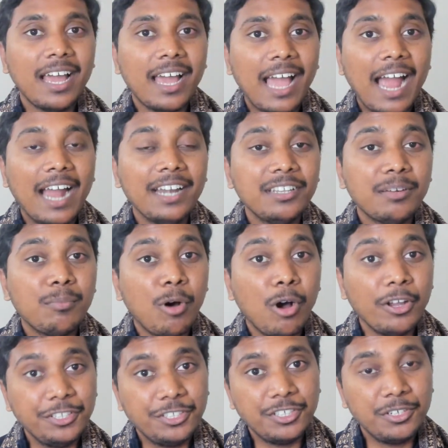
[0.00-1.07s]
add the
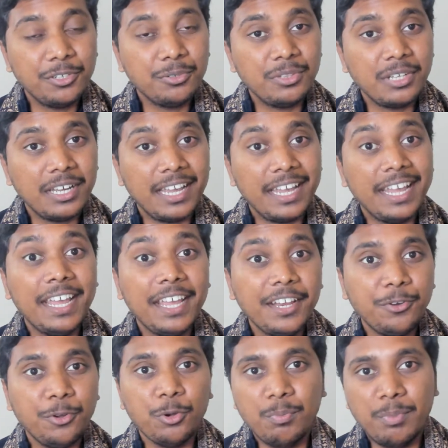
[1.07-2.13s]
moisture to the air
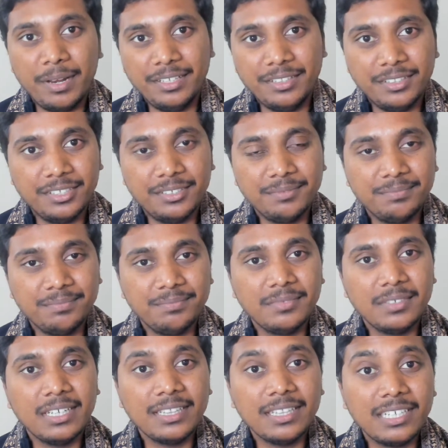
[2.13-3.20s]
you breathe.
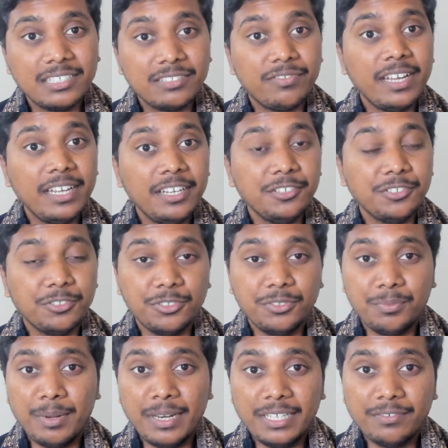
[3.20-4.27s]
That's why you
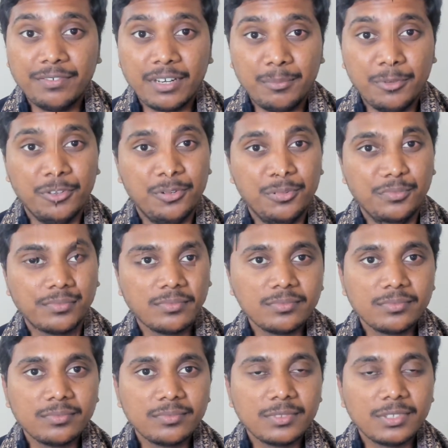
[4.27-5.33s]
should breathe from your nose.
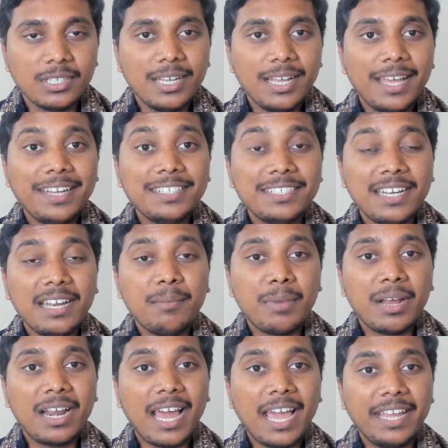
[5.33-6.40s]
Reason number
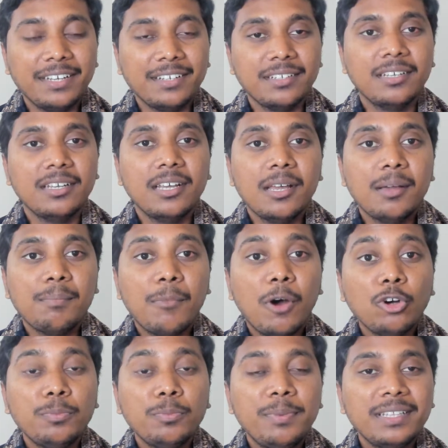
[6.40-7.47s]
9,
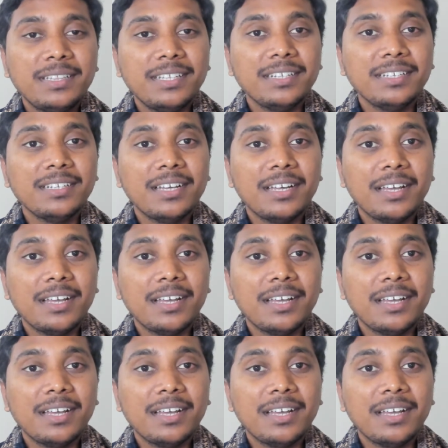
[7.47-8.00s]
mouth breathing